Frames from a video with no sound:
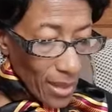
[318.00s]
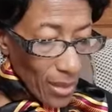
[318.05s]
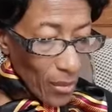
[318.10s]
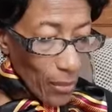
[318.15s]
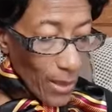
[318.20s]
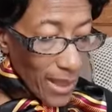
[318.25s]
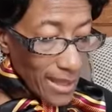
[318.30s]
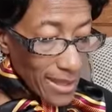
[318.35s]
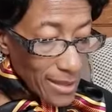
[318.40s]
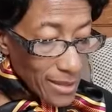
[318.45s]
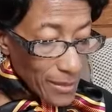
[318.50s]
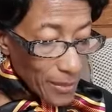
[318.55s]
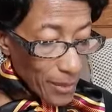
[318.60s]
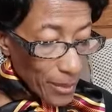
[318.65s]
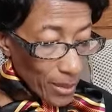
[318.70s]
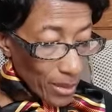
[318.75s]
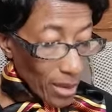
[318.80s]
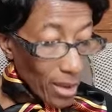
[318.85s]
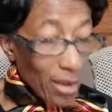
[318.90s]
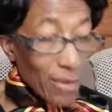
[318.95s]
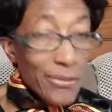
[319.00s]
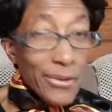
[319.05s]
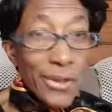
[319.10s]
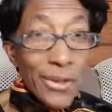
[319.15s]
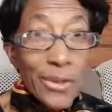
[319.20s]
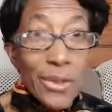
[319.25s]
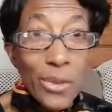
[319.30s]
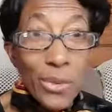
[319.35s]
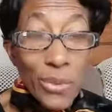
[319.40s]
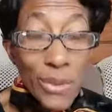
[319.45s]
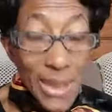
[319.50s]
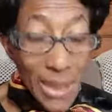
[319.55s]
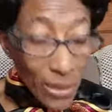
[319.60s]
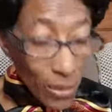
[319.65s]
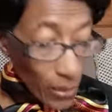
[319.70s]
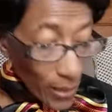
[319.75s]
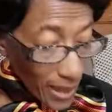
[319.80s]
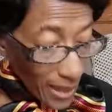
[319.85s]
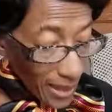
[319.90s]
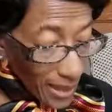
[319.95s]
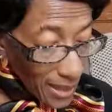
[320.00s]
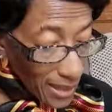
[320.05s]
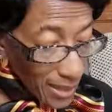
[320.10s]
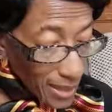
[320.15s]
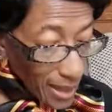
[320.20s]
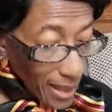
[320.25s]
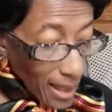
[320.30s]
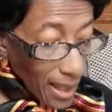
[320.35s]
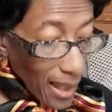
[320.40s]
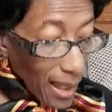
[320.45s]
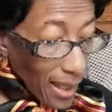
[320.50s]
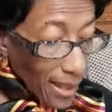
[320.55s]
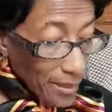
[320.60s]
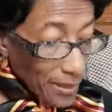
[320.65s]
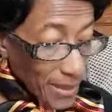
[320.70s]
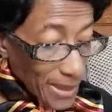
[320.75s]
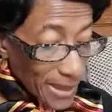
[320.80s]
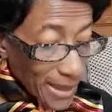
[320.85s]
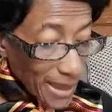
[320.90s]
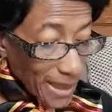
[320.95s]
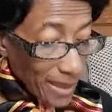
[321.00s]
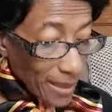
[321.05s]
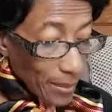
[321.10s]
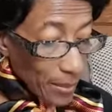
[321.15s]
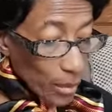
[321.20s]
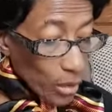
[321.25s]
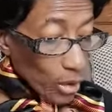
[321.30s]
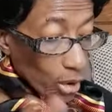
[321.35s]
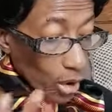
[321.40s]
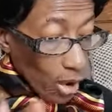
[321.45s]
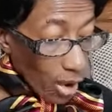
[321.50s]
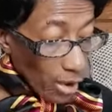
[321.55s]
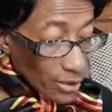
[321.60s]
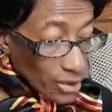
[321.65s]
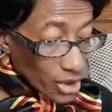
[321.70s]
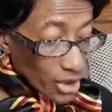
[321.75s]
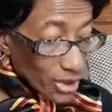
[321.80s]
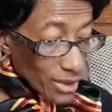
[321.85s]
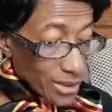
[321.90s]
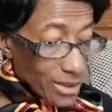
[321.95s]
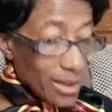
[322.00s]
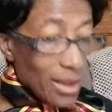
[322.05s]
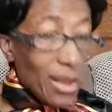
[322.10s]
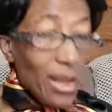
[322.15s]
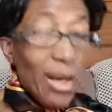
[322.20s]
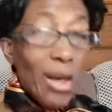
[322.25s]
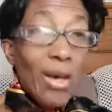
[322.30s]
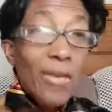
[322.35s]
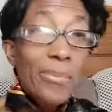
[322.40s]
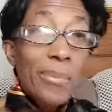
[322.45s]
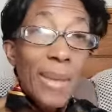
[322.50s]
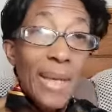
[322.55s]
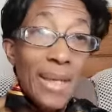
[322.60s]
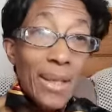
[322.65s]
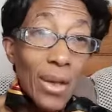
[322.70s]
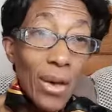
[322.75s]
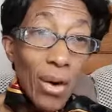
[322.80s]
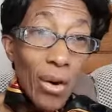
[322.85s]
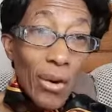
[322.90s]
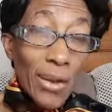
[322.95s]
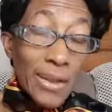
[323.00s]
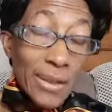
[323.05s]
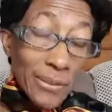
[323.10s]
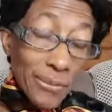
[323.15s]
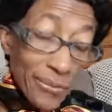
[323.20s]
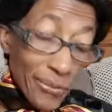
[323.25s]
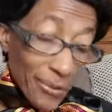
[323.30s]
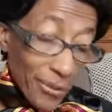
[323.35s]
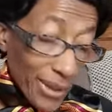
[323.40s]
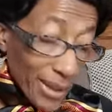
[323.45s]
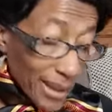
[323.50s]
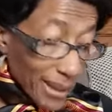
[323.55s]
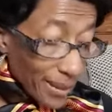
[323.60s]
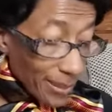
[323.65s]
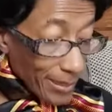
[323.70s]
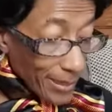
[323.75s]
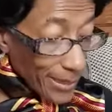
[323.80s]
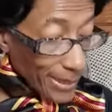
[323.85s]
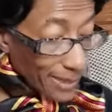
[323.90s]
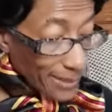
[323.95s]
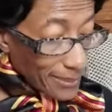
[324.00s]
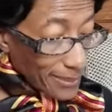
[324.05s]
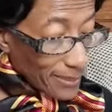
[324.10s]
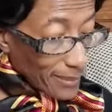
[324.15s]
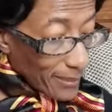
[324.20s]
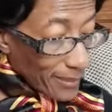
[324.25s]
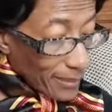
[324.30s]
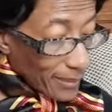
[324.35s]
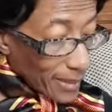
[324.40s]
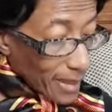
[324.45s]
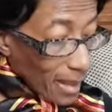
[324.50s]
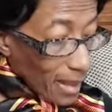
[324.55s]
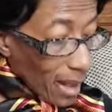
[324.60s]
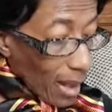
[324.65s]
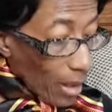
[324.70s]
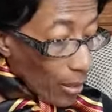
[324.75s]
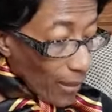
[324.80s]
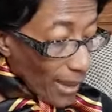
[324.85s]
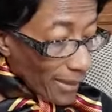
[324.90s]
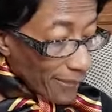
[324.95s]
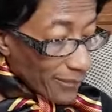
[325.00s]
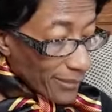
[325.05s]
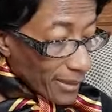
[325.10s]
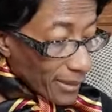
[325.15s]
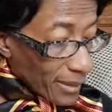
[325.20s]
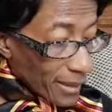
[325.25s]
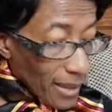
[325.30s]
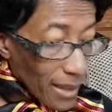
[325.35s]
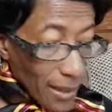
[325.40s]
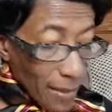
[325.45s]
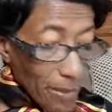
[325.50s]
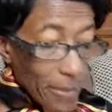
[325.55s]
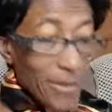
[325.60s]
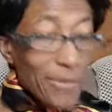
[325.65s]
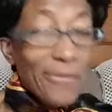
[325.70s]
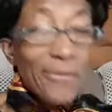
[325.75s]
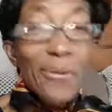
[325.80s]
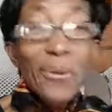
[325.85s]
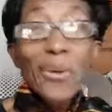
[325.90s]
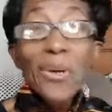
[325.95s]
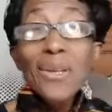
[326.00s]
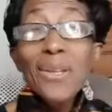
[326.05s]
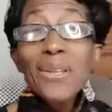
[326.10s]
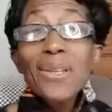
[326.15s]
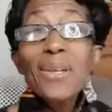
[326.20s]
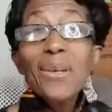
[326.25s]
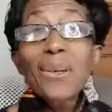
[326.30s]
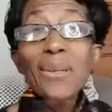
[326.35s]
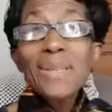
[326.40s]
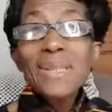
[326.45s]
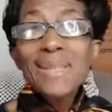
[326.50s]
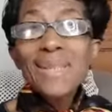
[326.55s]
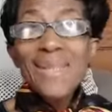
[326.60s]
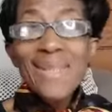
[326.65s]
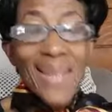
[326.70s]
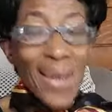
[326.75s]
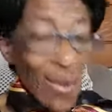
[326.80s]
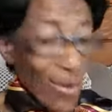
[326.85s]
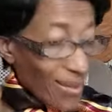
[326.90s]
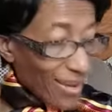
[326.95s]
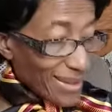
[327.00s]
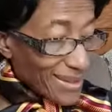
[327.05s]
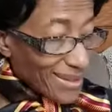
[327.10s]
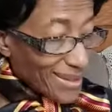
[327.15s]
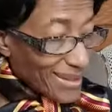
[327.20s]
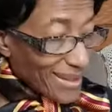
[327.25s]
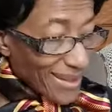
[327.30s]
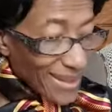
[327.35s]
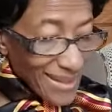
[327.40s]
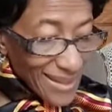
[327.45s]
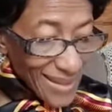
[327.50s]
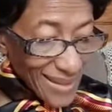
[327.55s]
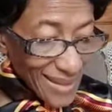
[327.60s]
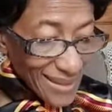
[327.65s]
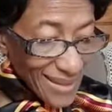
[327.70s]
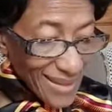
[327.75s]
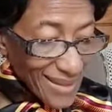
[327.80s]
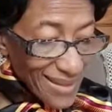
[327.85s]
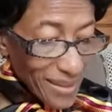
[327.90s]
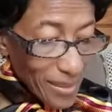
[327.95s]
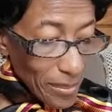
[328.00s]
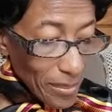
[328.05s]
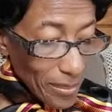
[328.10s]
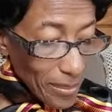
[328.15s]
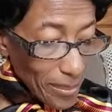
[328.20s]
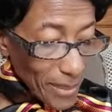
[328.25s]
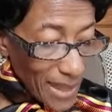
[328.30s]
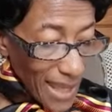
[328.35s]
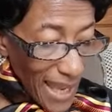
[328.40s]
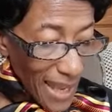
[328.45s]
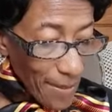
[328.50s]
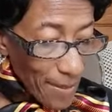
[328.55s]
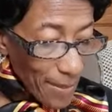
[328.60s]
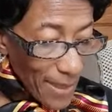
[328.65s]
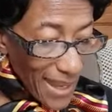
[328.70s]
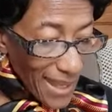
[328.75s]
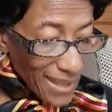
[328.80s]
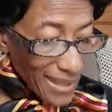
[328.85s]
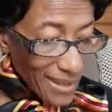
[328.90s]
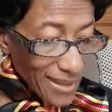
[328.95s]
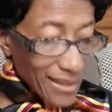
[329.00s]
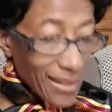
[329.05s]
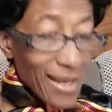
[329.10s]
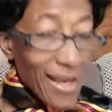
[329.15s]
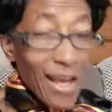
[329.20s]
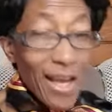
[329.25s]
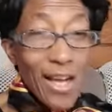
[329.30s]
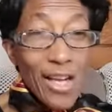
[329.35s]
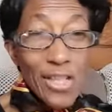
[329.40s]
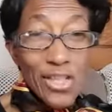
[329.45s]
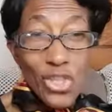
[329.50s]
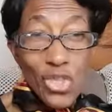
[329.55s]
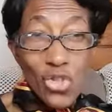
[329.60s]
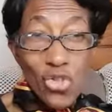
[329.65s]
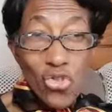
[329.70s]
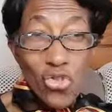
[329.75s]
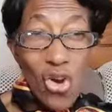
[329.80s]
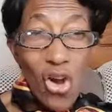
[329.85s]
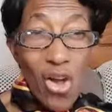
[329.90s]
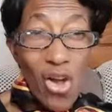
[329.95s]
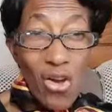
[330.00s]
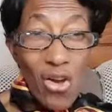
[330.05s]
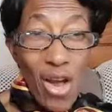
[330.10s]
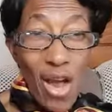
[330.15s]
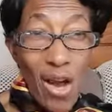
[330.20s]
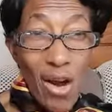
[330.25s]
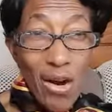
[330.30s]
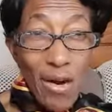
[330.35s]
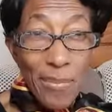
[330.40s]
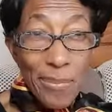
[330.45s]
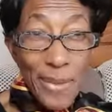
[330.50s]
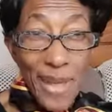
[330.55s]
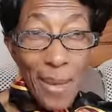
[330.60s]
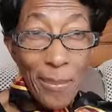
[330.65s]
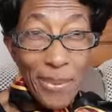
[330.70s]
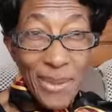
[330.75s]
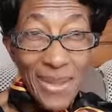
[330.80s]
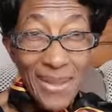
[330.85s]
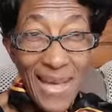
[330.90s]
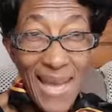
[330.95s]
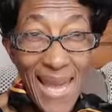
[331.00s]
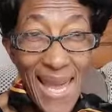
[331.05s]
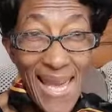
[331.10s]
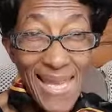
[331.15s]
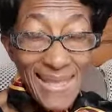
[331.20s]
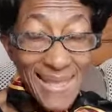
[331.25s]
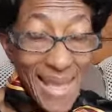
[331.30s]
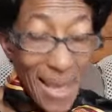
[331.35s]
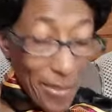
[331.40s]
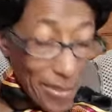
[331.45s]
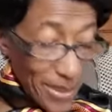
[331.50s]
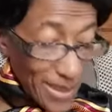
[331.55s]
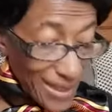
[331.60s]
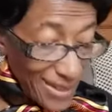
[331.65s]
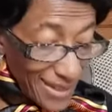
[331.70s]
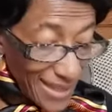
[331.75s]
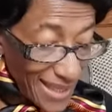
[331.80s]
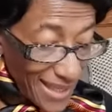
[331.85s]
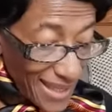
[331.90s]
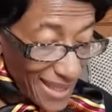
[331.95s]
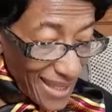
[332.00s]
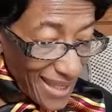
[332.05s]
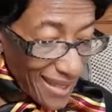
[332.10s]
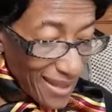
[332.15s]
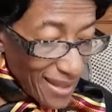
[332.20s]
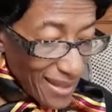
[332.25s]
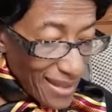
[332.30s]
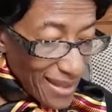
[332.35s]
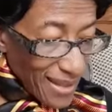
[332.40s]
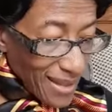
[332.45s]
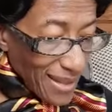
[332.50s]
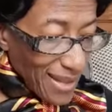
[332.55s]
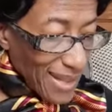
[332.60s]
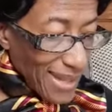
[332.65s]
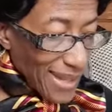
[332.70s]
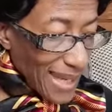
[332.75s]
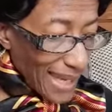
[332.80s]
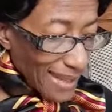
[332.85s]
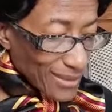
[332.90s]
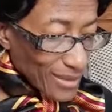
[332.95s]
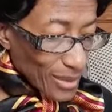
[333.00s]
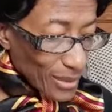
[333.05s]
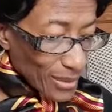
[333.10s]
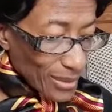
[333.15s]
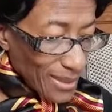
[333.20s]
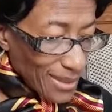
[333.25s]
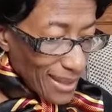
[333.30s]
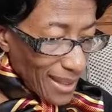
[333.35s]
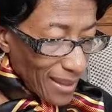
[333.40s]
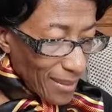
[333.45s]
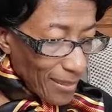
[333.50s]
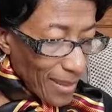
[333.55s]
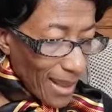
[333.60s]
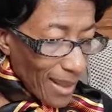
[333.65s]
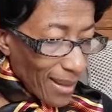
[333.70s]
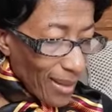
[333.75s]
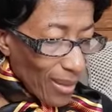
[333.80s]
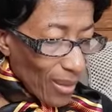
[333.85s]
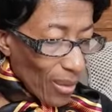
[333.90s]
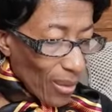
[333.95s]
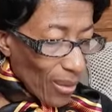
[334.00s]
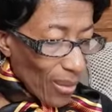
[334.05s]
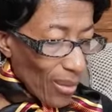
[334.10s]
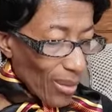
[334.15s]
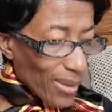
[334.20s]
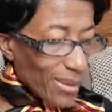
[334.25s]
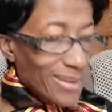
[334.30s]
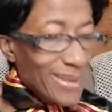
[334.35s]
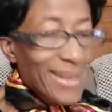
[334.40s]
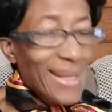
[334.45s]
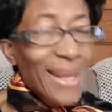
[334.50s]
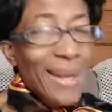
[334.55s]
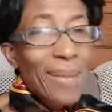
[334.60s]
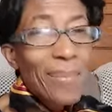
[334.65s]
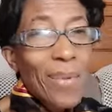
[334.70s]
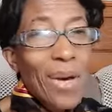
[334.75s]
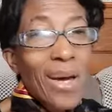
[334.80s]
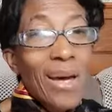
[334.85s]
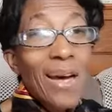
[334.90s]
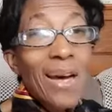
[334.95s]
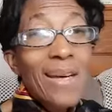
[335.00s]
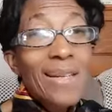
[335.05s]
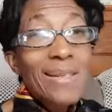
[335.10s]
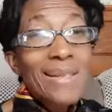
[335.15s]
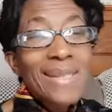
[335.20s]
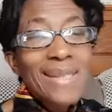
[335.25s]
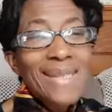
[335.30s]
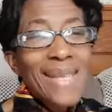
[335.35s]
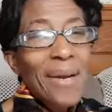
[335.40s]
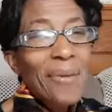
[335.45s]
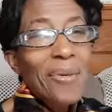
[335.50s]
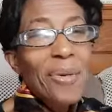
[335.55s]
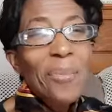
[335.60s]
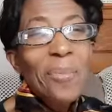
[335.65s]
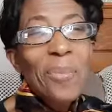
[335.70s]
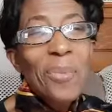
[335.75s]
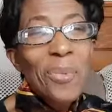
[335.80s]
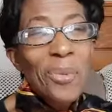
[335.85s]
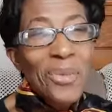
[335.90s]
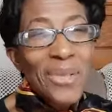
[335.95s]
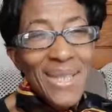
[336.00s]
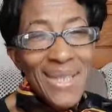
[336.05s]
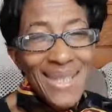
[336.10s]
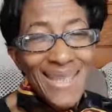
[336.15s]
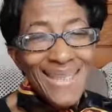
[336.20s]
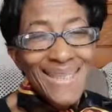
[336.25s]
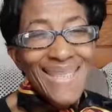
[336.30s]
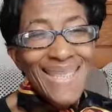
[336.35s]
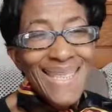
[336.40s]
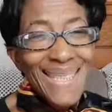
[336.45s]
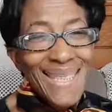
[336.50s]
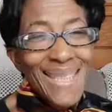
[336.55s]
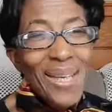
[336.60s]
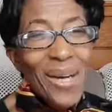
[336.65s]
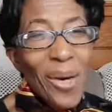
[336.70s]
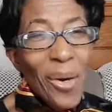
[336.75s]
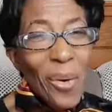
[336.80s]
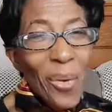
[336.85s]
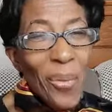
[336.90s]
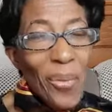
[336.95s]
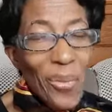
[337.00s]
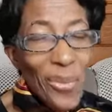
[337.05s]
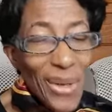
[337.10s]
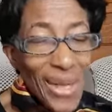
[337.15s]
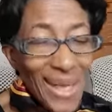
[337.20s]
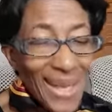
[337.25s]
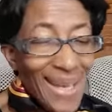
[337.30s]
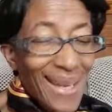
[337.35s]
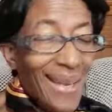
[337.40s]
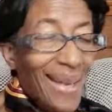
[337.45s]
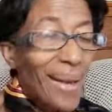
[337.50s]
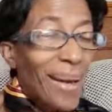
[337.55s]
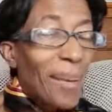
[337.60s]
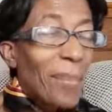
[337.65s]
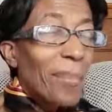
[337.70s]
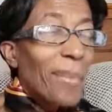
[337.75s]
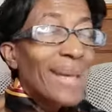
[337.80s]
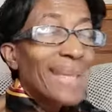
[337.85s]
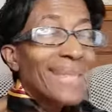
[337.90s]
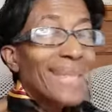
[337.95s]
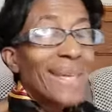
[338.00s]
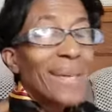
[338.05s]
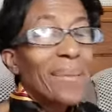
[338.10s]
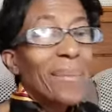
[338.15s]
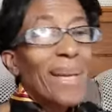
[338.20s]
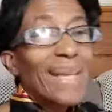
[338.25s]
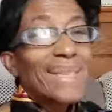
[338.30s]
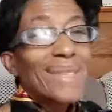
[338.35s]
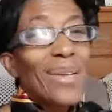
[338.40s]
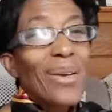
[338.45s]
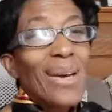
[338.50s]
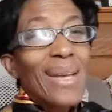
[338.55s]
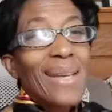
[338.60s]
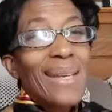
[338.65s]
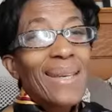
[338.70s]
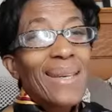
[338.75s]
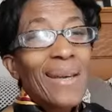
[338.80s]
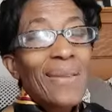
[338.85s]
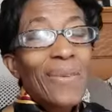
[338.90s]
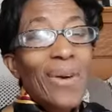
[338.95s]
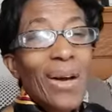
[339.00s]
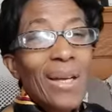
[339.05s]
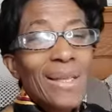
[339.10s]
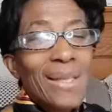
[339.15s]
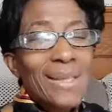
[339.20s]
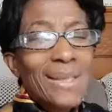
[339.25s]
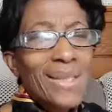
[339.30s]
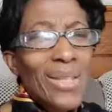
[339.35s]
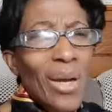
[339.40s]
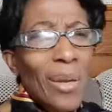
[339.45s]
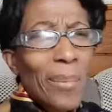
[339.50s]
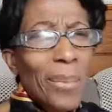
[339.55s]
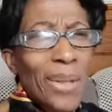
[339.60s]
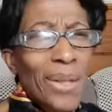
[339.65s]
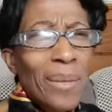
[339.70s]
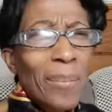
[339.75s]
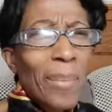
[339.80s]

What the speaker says: When he spoke of her losing weight, I became more conscious of my gaunt frame. However, before those thoughts could be embedded, a strong arm, capital S, capital A, lassoed them and hauled them unceremoniously away. My time has gone and I've got to stop here.